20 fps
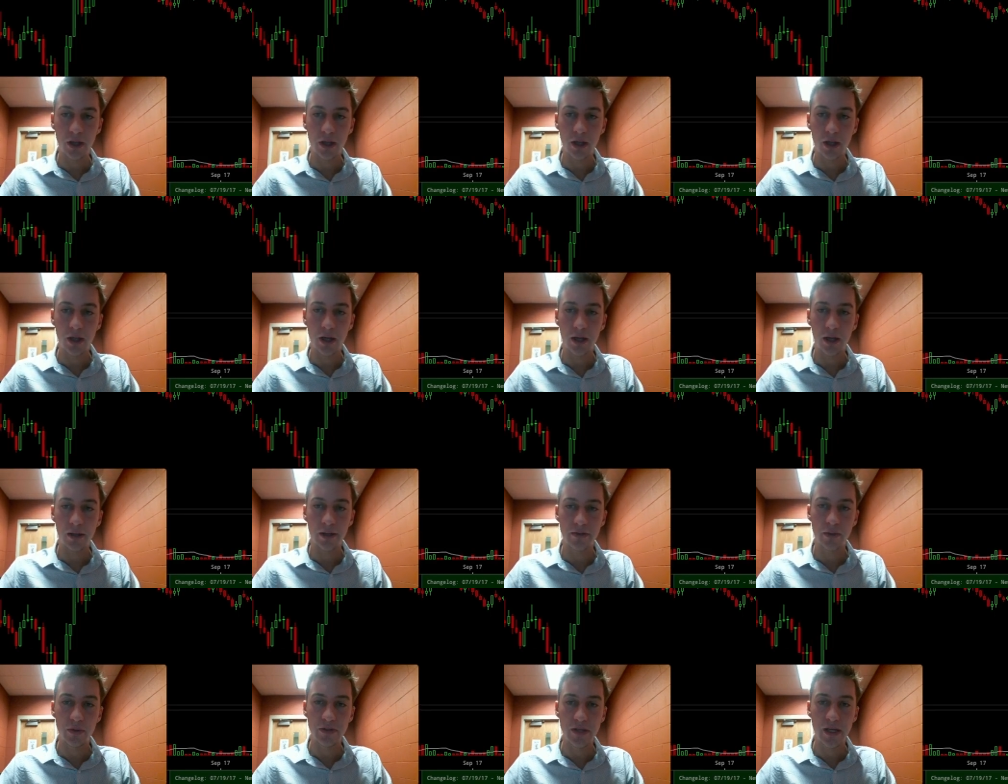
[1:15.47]
I like
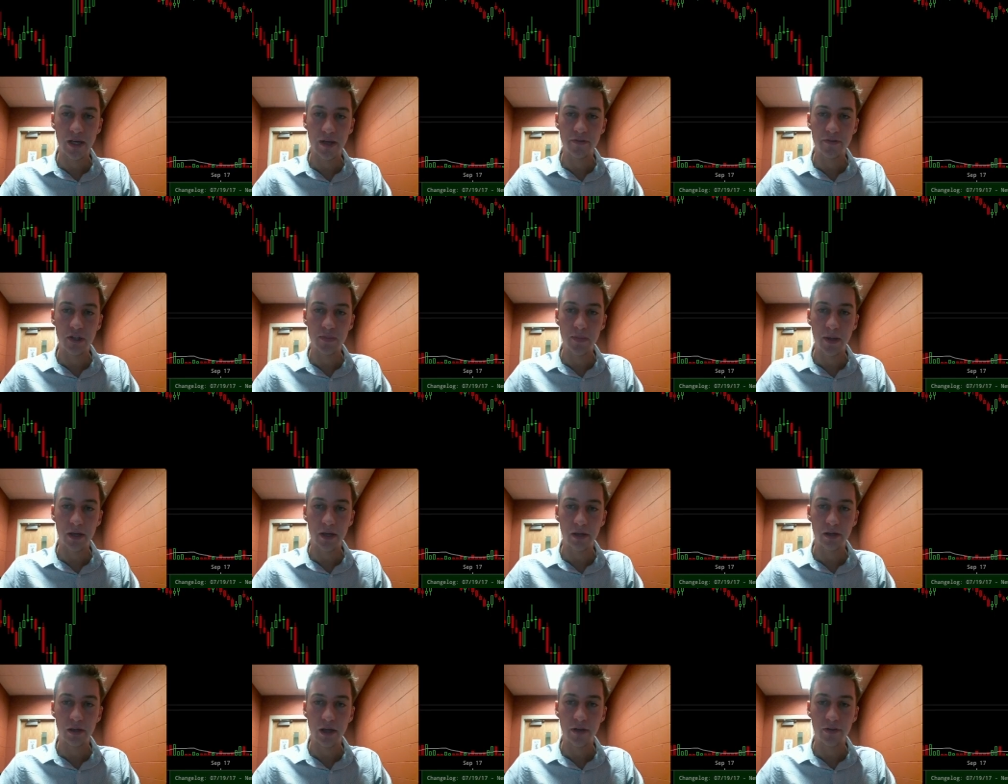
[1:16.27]
to always have
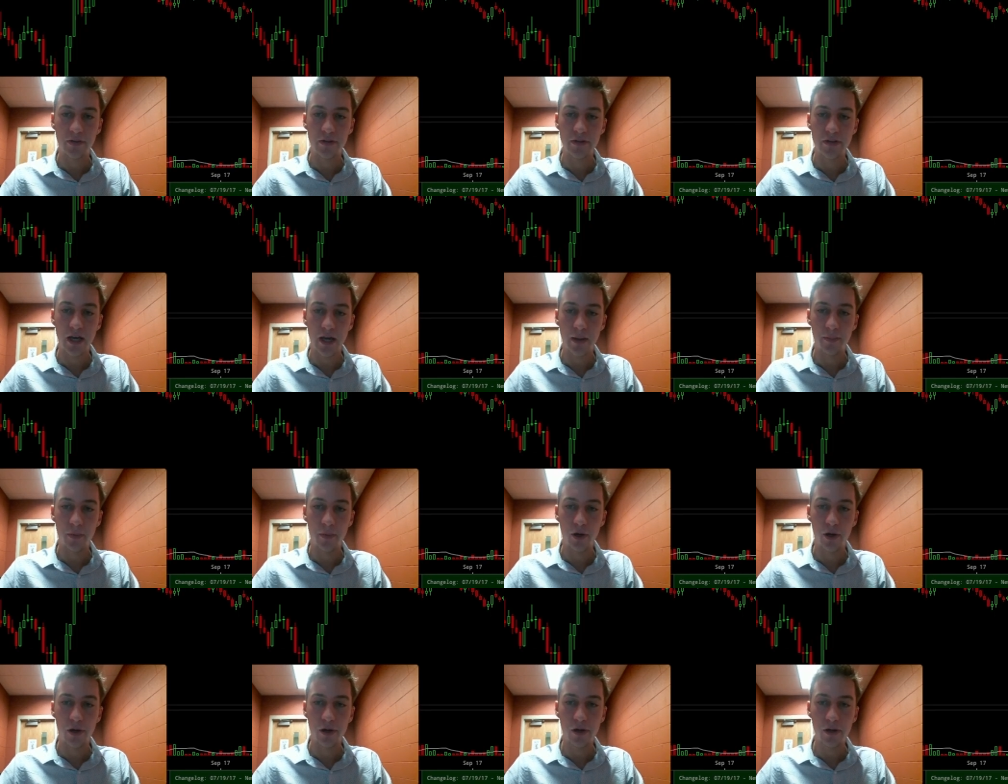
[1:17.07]
span at the top
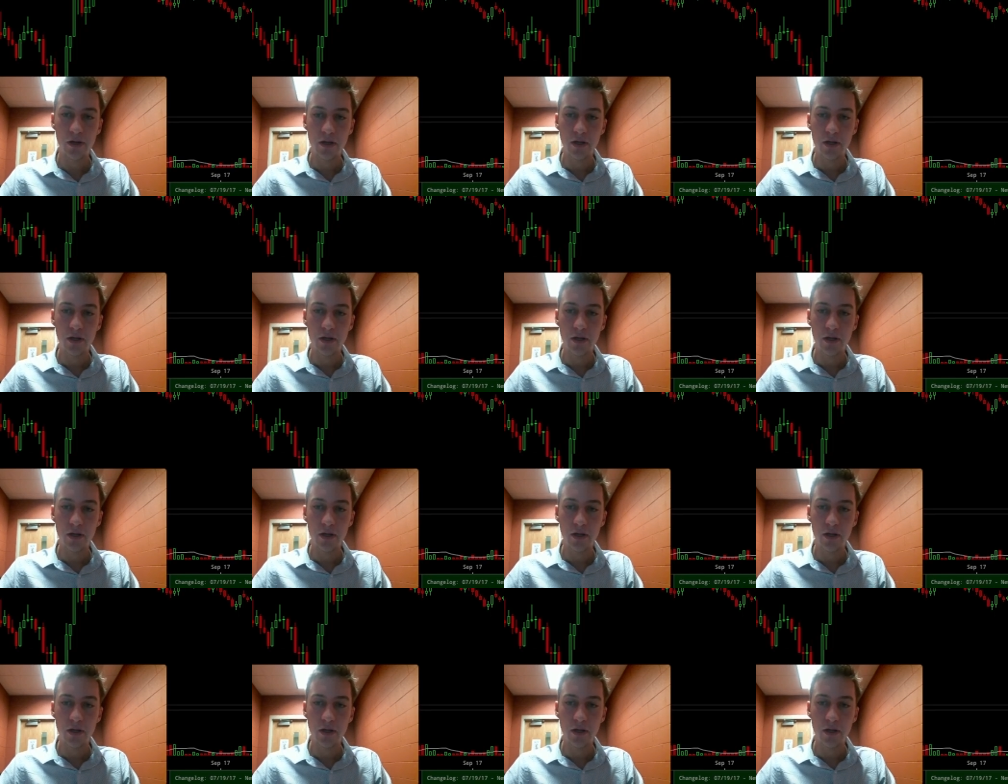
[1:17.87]
bar